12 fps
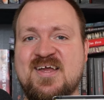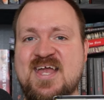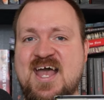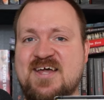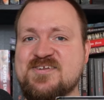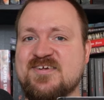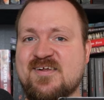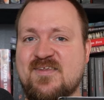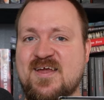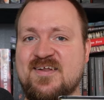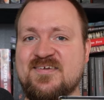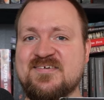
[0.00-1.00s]
Until
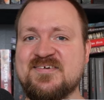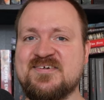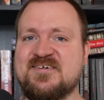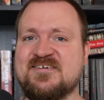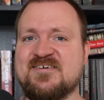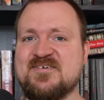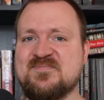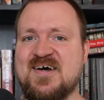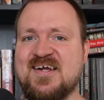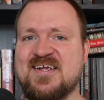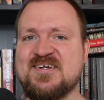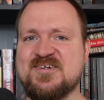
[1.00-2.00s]
then,
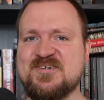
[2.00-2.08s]
goodbye.